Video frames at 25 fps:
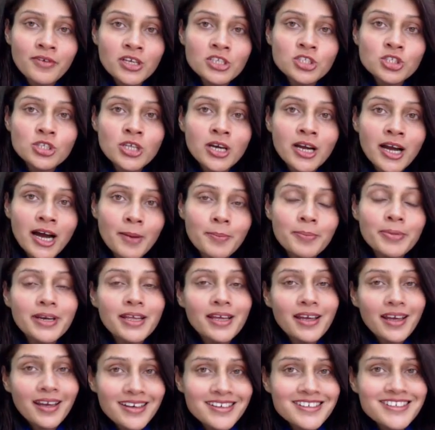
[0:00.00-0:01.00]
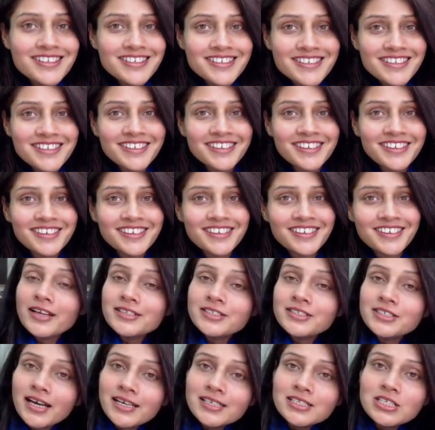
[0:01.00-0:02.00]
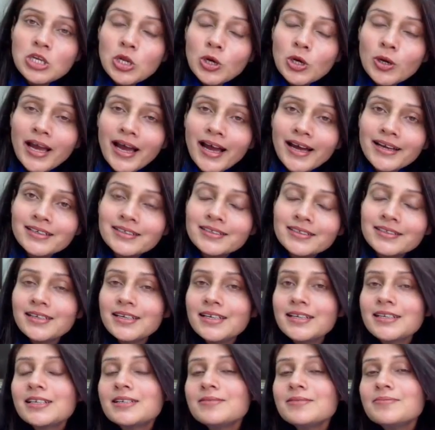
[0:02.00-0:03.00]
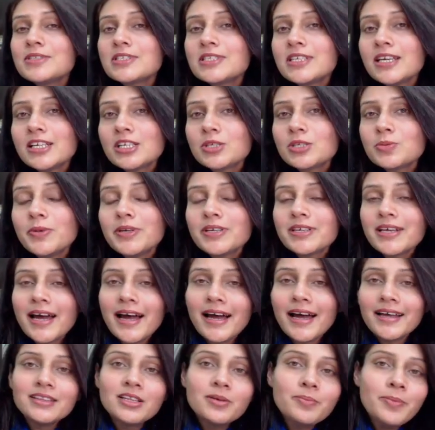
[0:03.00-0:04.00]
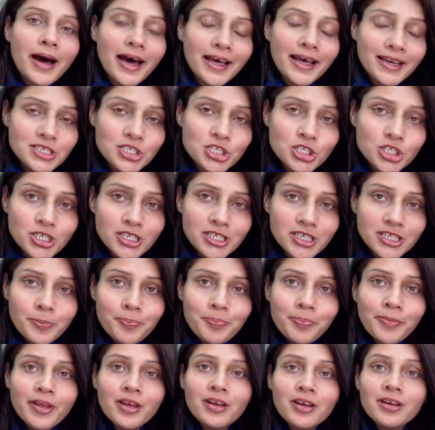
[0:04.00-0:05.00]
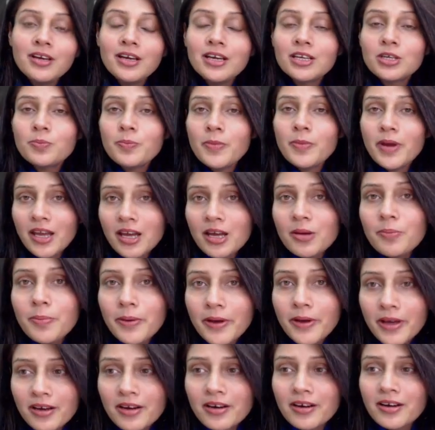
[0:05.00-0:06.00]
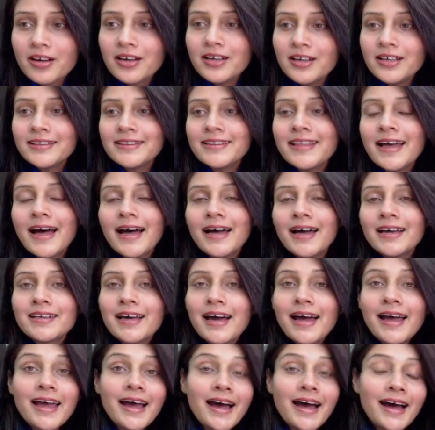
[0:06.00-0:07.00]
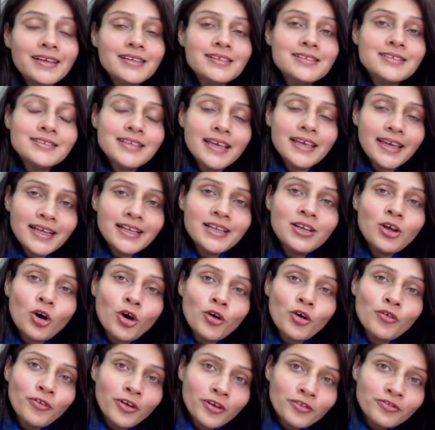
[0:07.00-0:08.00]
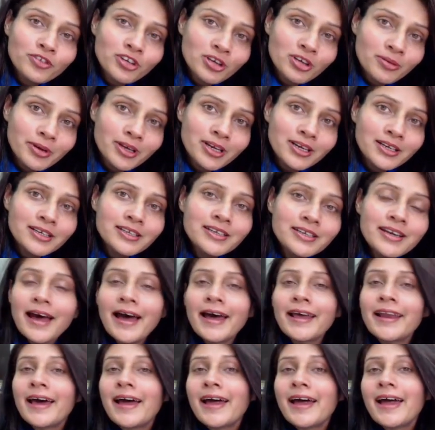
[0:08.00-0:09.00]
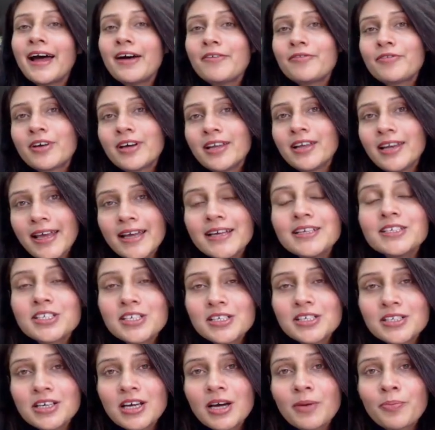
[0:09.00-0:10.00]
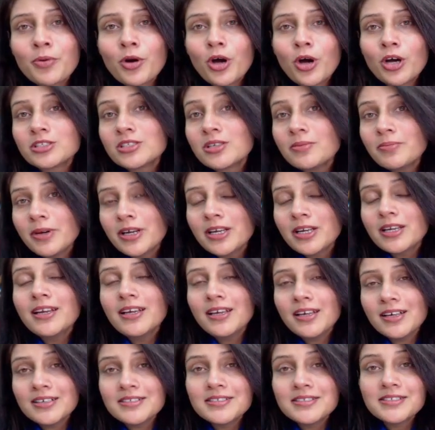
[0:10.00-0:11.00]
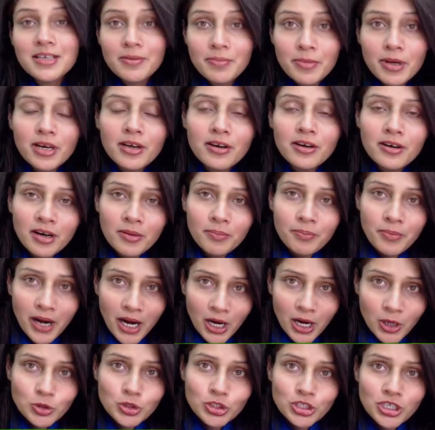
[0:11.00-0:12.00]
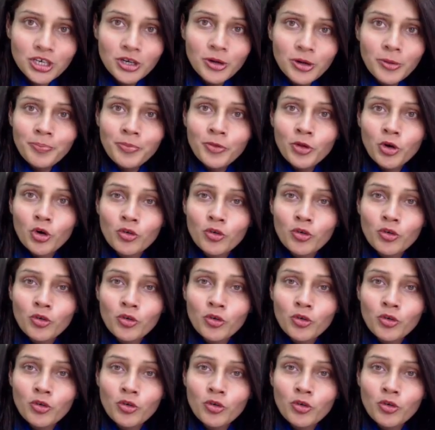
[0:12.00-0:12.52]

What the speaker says: in which the company is. If I just look at the income statement and the balance sheet, it may appear that I had a sale of 50 million and I have collected approximately a similar amount